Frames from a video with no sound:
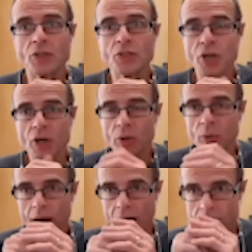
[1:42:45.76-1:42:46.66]

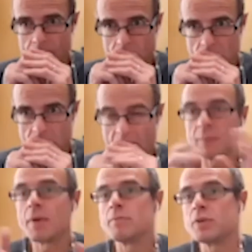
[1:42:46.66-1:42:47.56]
so um,
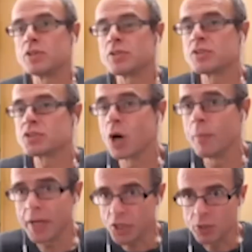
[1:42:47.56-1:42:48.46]
I, the
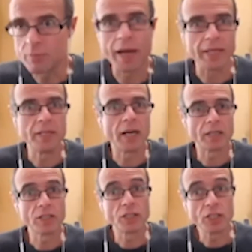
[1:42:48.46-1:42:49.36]
comment you made, I
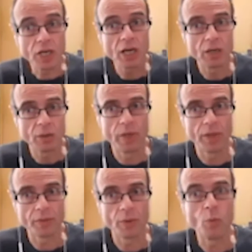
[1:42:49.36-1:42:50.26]
can concur
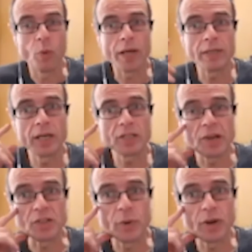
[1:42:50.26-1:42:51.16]
with. When I
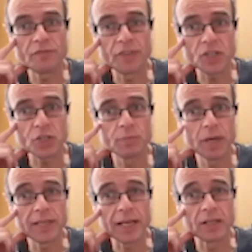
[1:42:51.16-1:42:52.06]
trained, so I finished
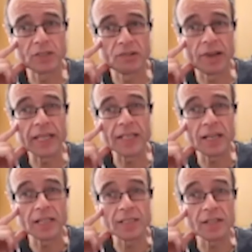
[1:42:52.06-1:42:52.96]
my dental training in
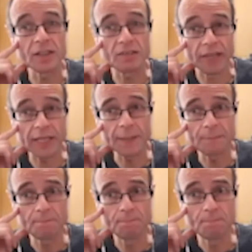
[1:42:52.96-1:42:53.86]
'93.
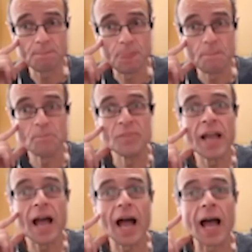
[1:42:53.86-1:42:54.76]
Mm-hmm.
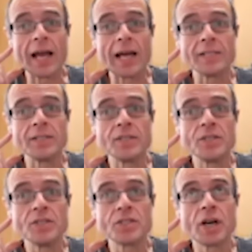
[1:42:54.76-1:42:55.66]

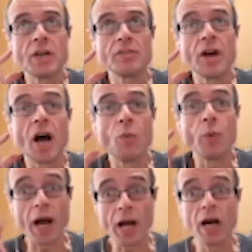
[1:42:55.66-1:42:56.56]
And the,
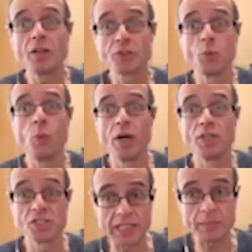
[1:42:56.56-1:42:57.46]
I heard the
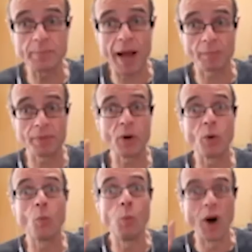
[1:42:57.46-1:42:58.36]
word sleep
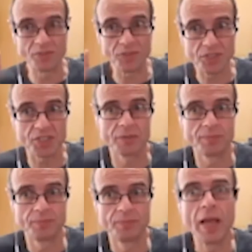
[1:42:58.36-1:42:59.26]
apnea once
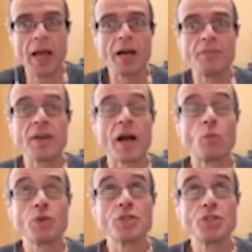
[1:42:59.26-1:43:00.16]
and that
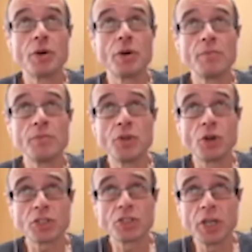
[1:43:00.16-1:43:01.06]
yep. was
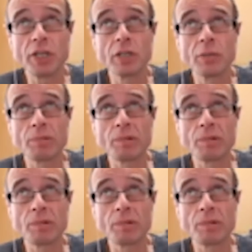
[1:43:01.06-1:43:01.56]
nocturnal